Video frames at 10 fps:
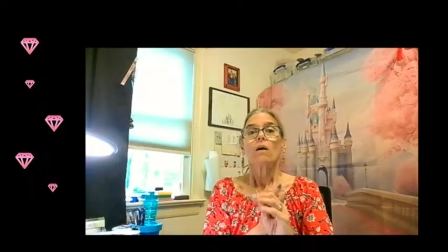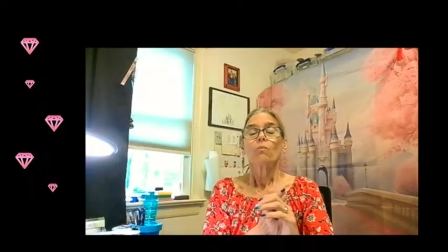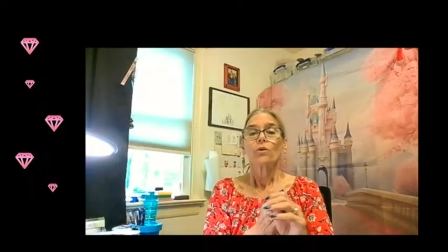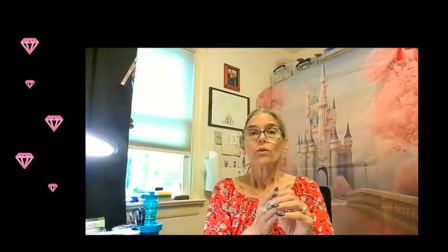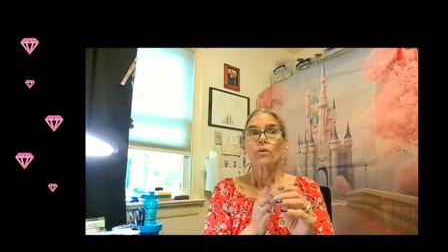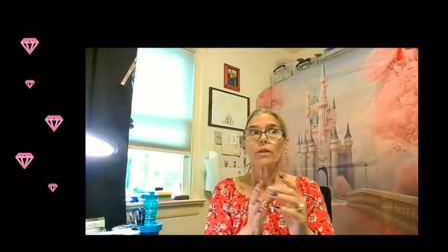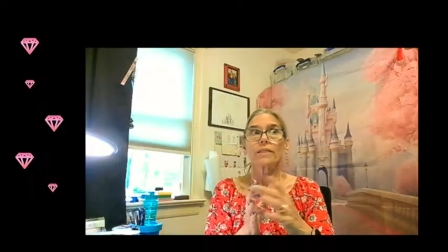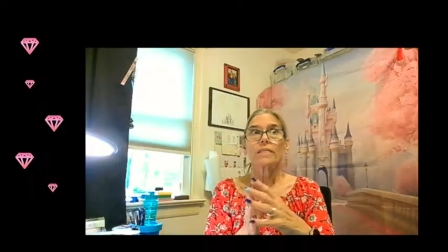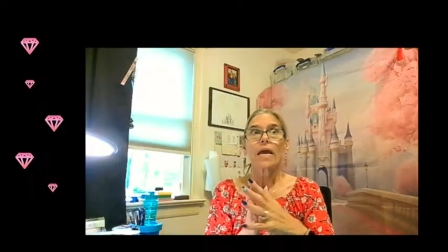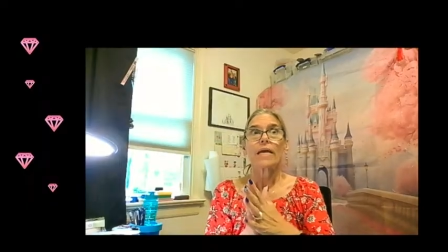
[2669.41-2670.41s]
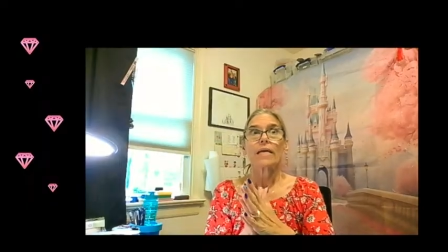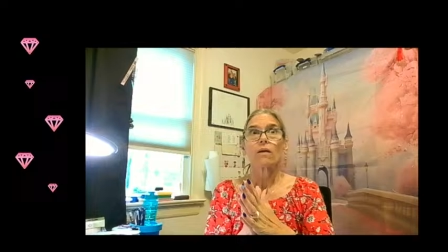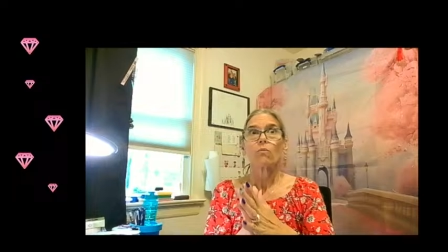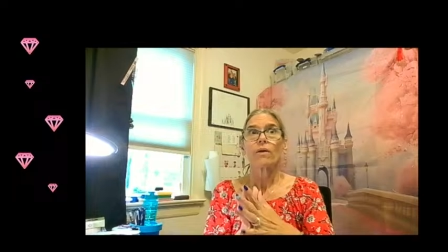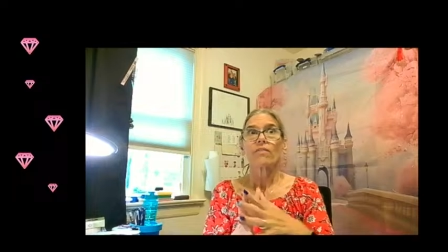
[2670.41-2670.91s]
We're
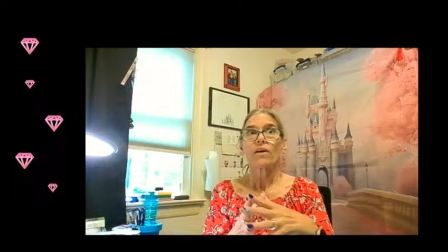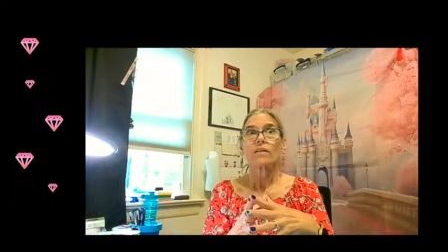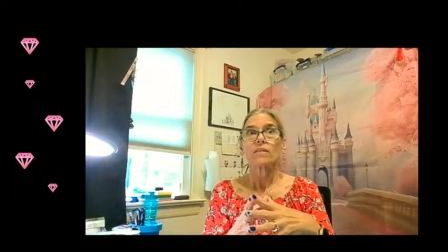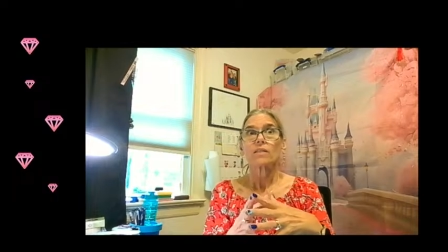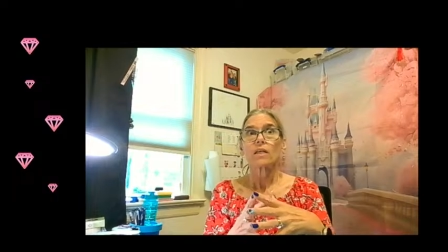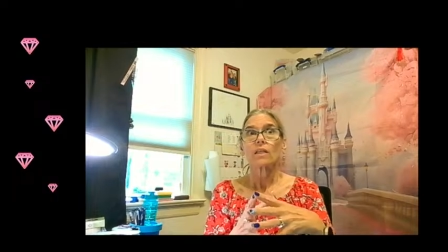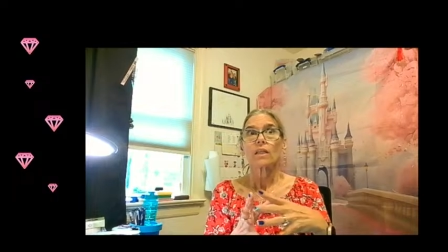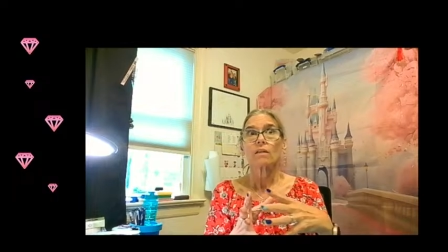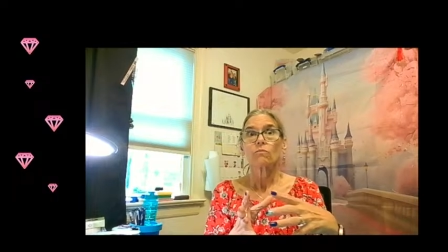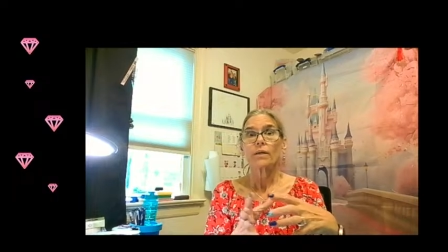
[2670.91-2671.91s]
taking with us the